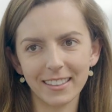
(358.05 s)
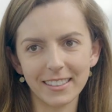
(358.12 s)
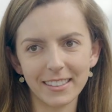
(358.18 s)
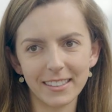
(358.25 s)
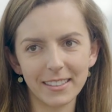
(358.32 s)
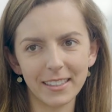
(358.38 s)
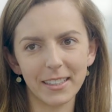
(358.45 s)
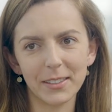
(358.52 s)

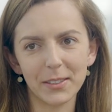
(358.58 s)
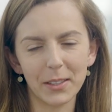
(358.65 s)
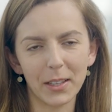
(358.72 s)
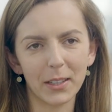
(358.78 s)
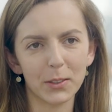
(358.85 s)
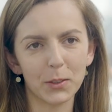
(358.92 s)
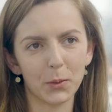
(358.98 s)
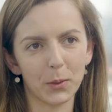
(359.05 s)
is
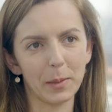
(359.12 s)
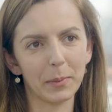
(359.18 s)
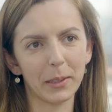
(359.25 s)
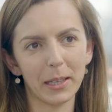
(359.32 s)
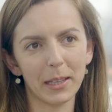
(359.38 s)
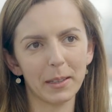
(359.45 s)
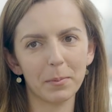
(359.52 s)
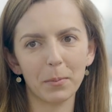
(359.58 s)

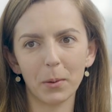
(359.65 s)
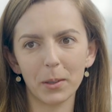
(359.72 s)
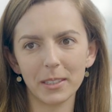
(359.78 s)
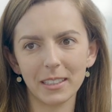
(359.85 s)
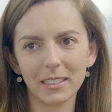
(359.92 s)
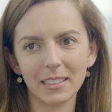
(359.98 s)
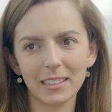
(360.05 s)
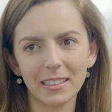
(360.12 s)
extremely
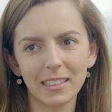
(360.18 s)
important.